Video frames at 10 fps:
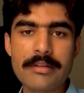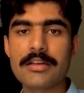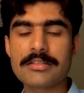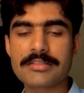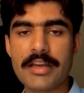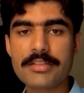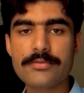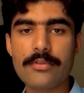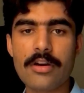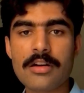which stands
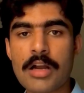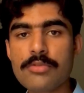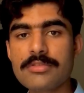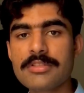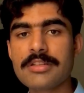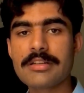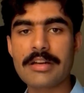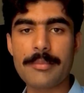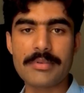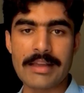for round
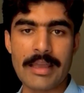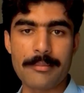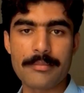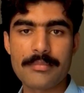trip time.